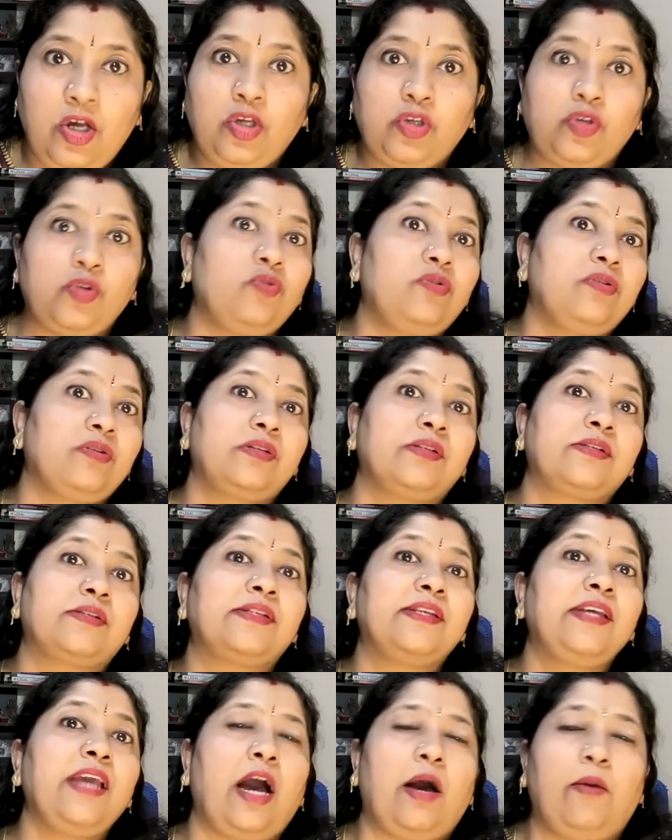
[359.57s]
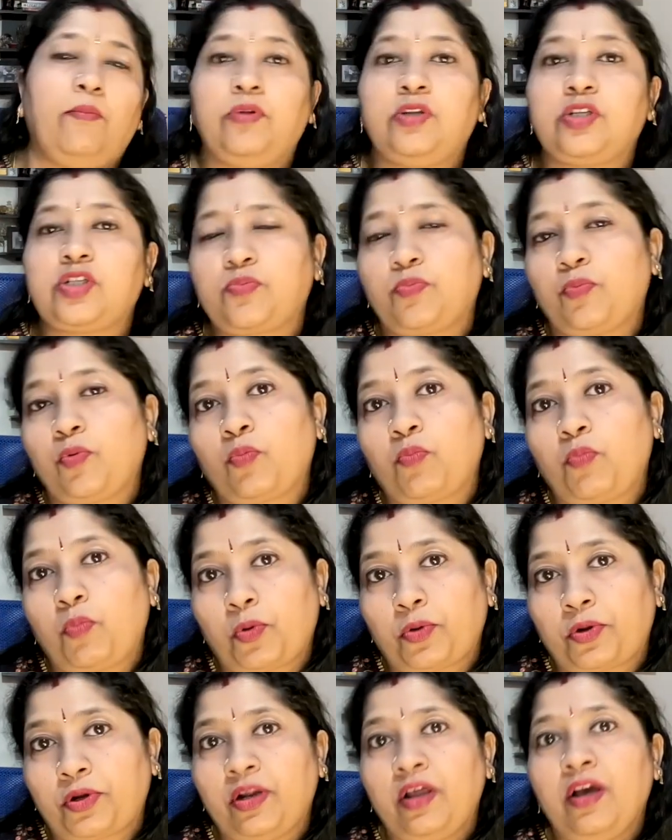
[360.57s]
So this is the hub and spoke
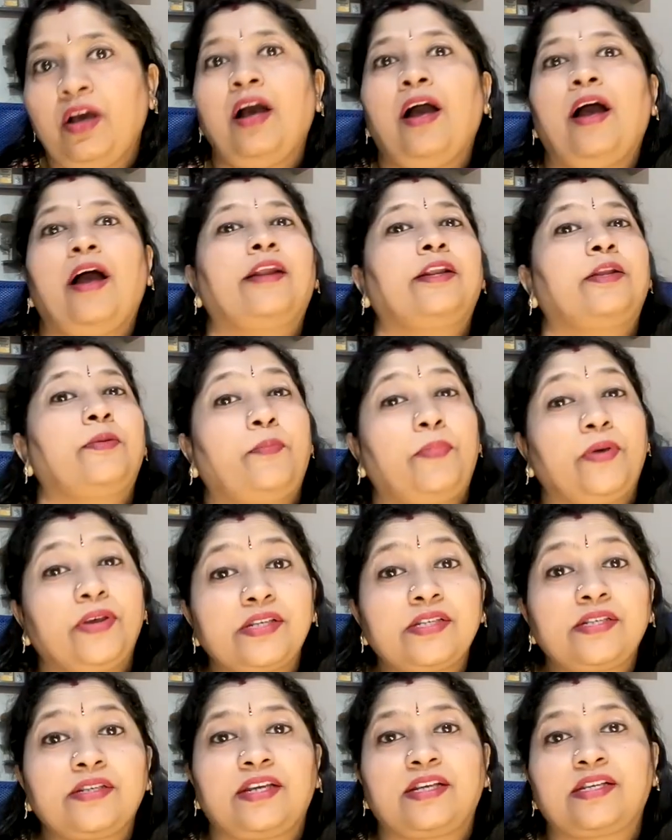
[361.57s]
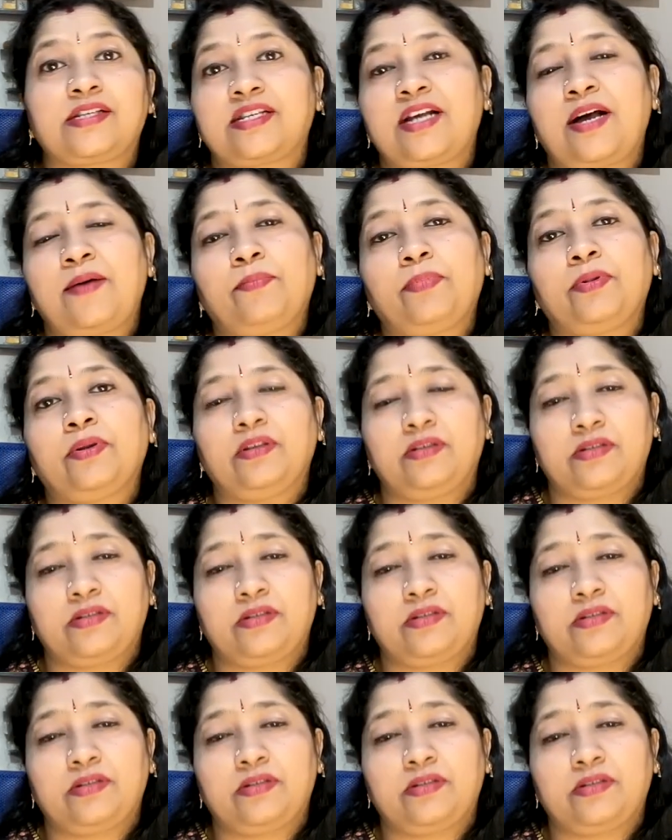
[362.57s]
model, and the best example